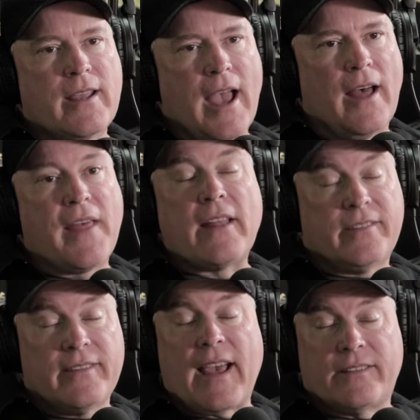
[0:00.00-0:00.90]
Yeah.
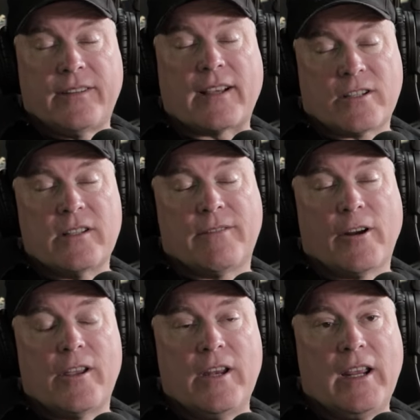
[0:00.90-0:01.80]
Absolutely. That's actually a very
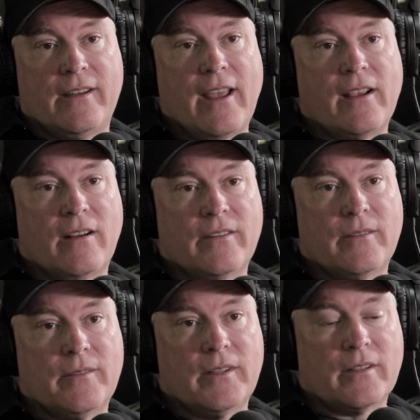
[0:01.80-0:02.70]
unique take on
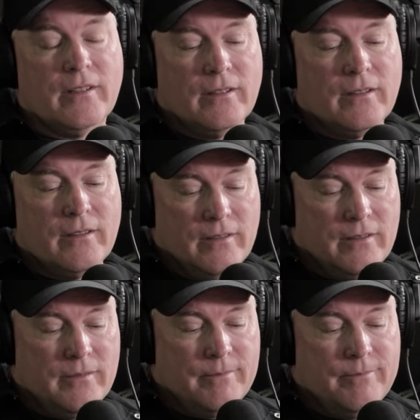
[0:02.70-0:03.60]
something. Yeah.
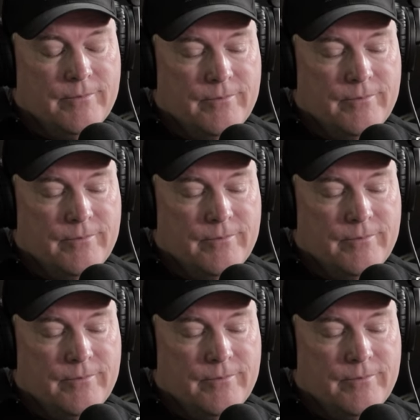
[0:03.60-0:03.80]
So